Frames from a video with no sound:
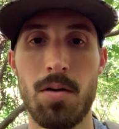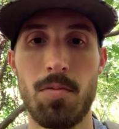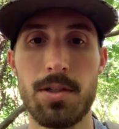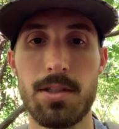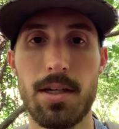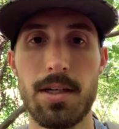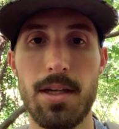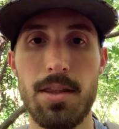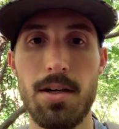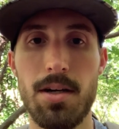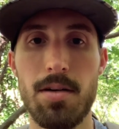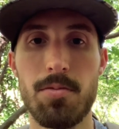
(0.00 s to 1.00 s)
Once I get
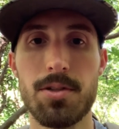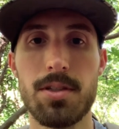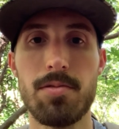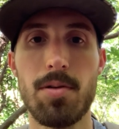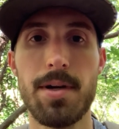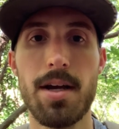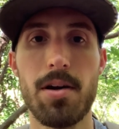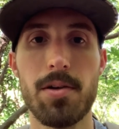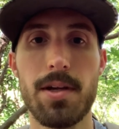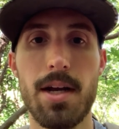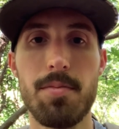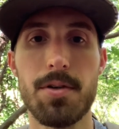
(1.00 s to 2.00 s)
there, we'll see what we got on
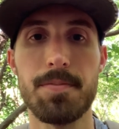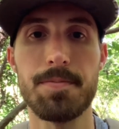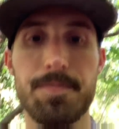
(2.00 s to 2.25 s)
camera.